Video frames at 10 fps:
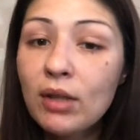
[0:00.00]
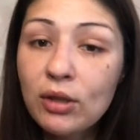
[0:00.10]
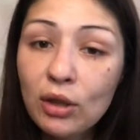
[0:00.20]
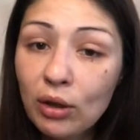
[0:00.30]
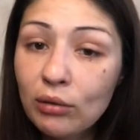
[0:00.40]

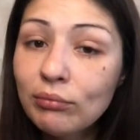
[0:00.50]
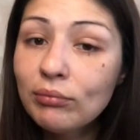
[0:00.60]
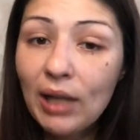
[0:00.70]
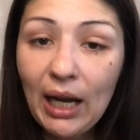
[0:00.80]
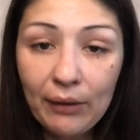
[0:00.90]
so
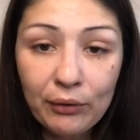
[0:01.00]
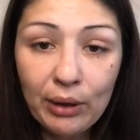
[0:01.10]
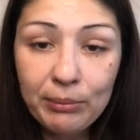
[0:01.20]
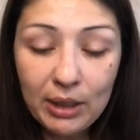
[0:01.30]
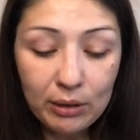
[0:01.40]

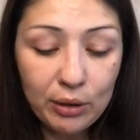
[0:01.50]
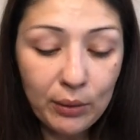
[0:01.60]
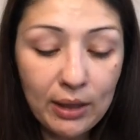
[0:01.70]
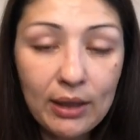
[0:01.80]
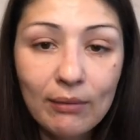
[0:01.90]
after I'm done
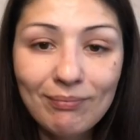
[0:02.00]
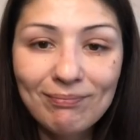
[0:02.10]
doing,